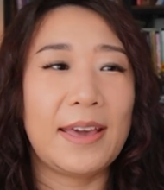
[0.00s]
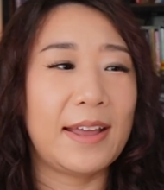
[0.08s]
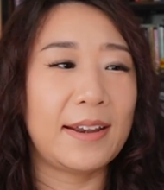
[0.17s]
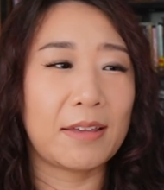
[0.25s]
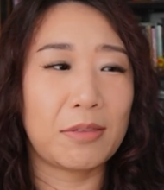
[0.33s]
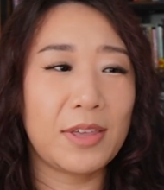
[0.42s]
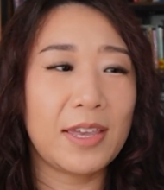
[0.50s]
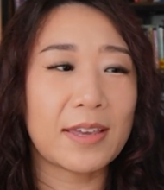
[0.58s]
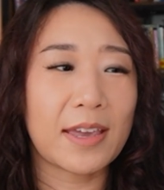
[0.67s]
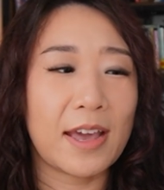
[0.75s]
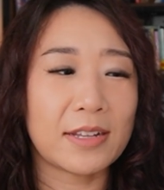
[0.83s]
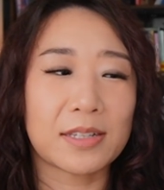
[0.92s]
And I
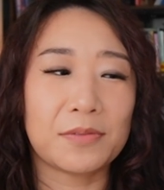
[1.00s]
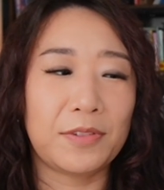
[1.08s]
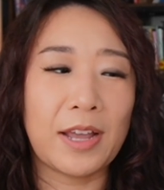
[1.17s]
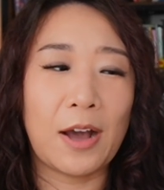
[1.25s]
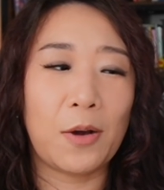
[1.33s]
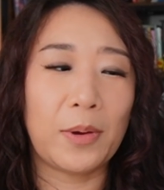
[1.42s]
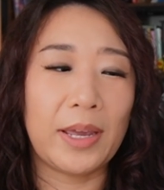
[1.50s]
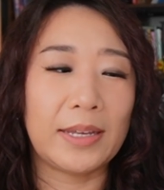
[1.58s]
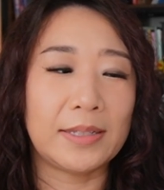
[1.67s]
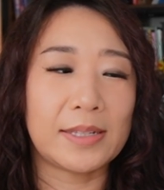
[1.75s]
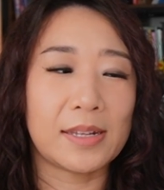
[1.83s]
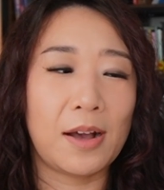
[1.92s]
think as of now,
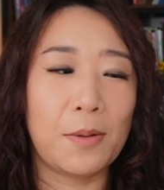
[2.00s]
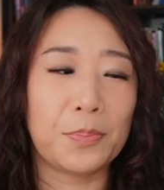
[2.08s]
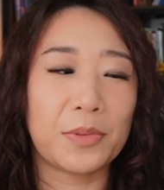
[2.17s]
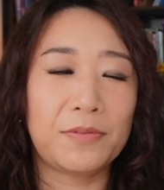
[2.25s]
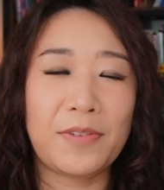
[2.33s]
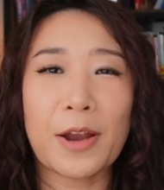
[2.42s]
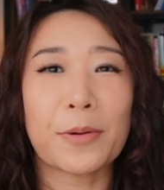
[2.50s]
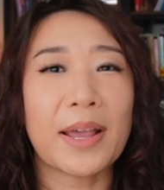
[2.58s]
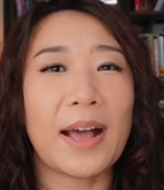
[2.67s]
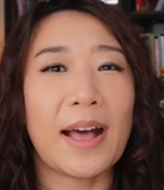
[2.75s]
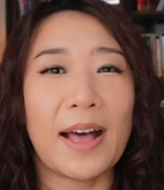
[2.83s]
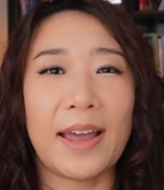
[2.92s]
it's
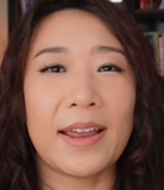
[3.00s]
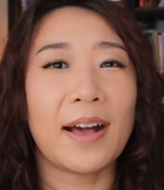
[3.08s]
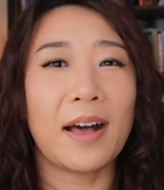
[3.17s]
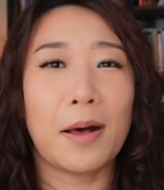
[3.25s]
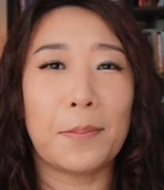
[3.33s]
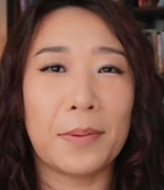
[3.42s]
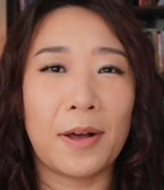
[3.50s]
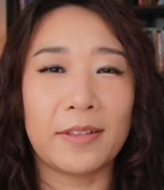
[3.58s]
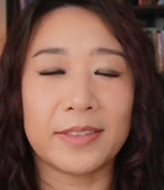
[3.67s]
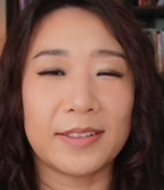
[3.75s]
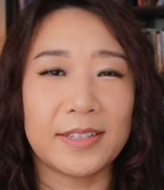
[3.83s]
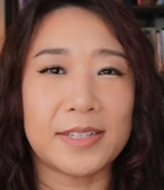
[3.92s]
very high up
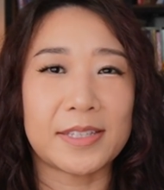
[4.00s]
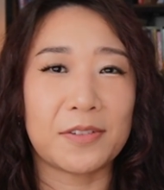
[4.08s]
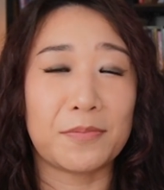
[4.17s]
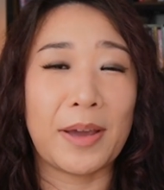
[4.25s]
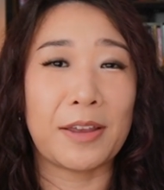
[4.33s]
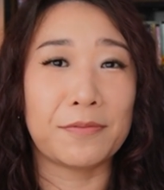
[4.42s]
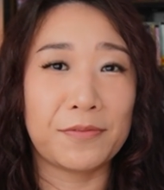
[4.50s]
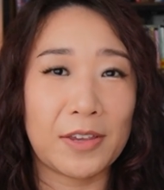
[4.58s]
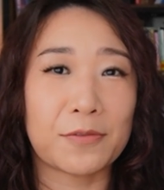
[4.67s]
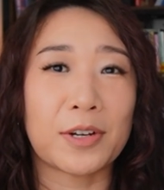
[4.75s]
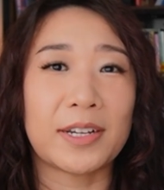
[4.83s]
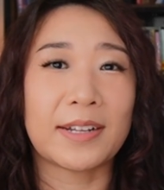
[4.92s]
on the list of my
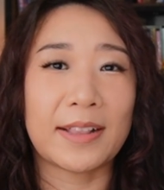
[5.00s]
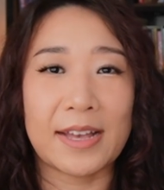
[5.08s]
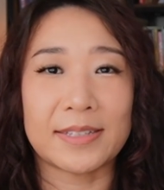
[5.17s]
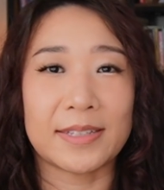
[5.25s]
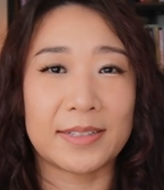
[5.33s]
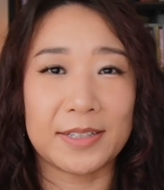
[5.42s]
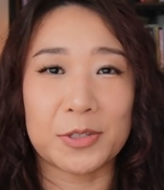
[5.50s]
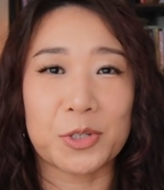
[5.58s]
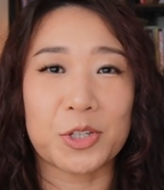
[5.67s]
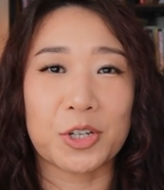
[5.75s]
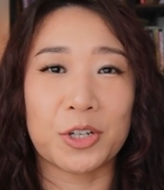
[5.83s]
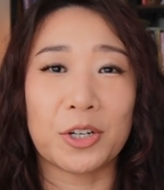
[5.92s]
favorite classic
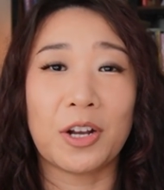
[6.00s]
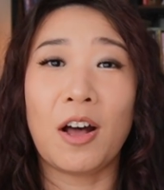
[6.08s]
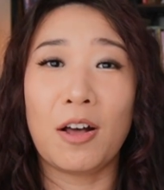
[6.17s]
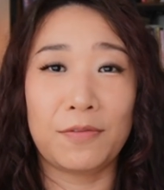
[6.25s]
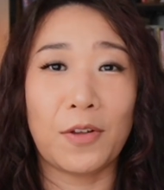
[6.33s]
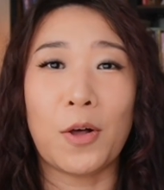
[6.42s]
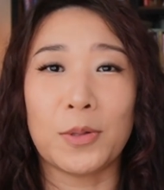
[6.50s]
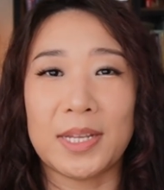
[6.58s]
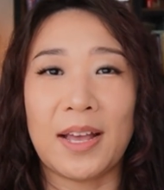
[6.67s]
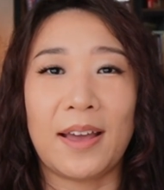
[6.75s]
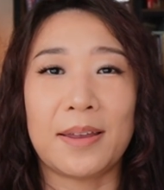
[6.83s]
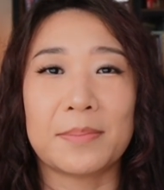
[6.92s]
literature of all
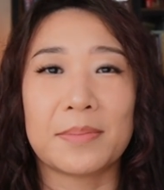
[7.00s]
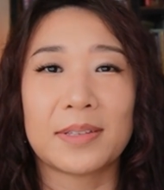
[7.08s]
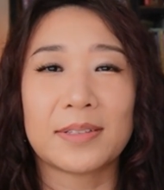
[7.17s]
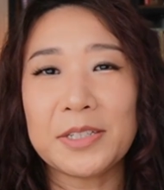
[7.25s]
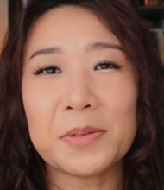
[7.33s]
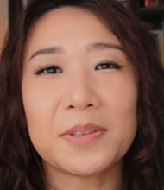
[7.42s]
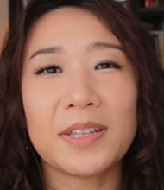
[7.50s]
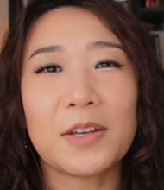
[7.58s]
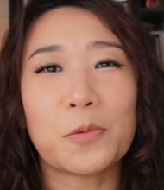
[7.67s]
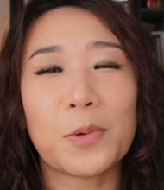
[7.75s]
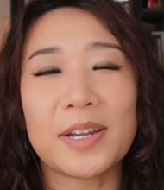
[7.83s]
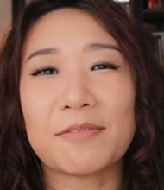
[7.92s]
time. I don't
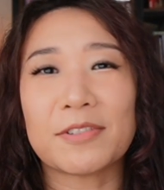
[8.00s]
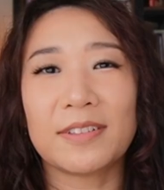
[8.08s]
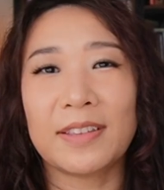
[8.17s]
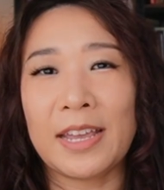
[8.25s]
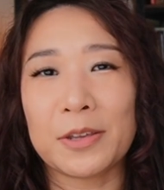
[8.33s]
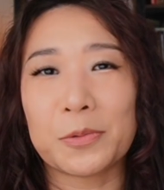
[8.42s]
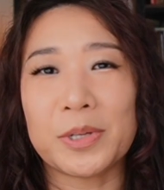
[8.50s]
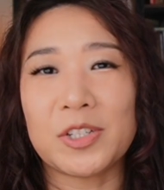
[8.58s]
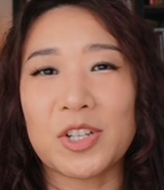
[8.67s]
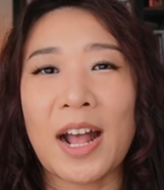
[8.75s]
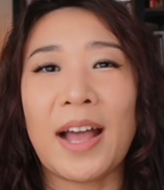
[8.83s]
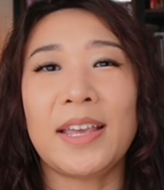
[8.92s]
think whatever
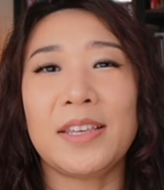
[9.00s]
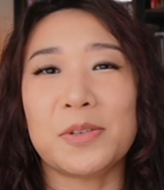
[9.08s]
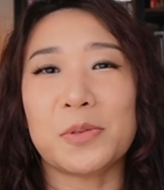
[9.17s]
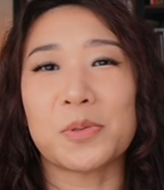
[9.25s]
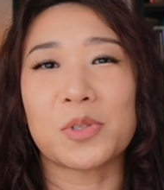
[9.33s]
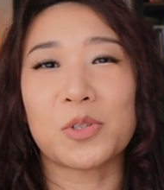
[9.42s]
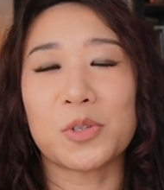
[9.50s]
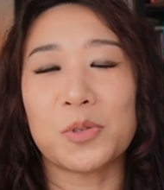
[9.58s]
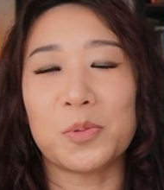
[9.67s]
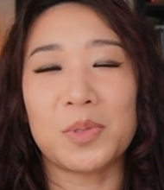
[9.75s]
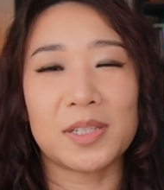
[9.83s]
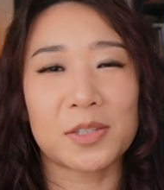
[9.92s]
language I use
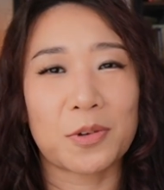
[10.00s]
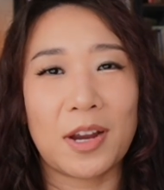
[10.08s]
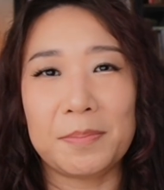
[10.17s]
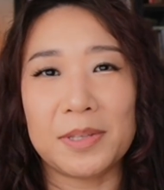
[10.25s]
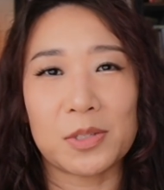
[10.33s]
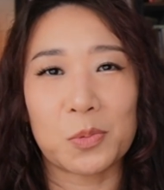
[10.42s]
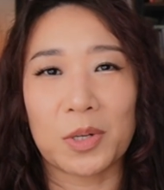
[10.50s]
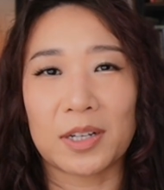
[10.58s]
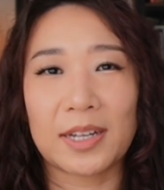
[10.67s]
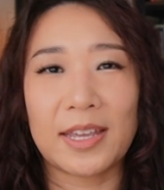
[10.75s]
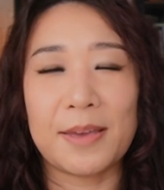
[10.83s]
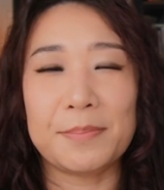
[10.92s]
to describe this
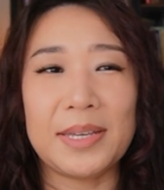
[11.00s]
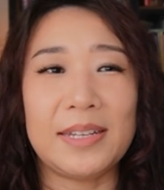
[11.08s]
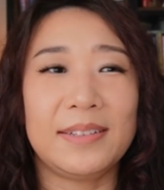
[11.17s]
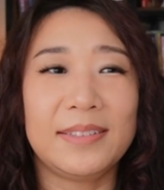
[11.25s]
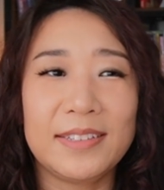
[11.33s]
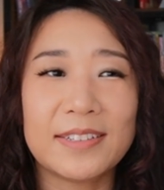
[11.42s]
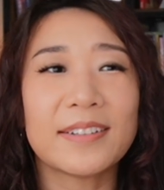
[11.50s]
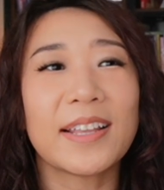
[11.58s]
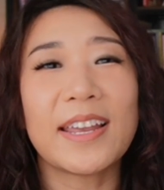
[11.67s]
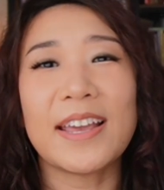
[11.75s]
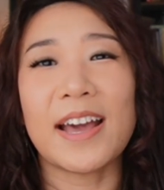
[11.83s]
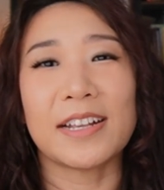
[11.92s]
work can be
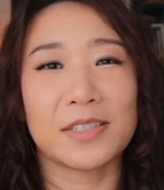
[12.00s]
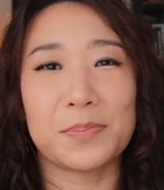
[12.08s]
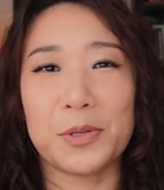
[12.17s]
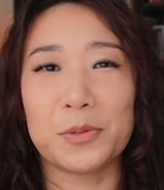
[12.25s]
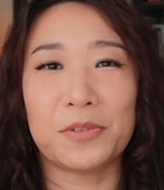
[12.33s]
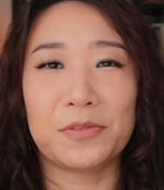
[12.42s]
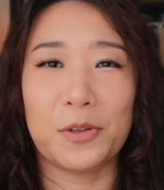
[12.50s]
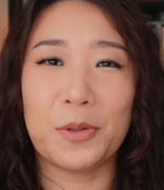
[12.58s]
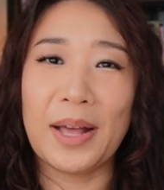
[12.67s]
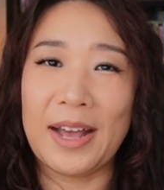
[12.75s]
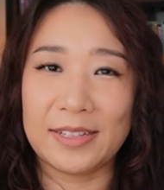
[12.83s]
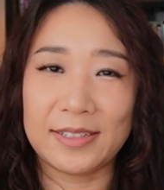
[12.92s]
nearly as
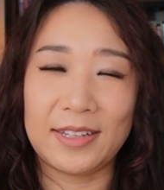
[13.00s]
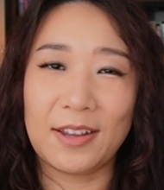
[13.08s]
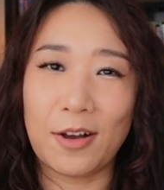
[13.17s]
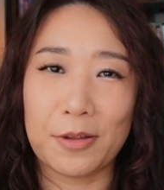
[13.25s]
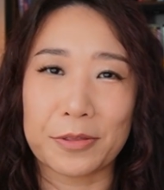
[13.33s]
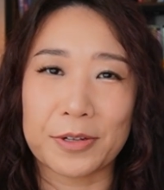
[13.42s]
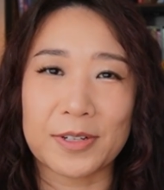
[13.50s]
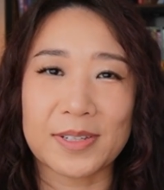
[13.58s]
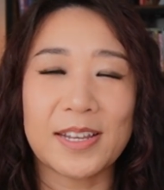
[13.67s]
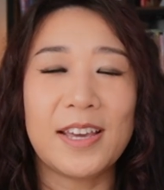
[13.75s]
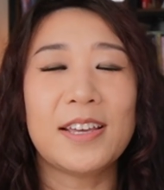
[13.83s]
beautiful as the author's.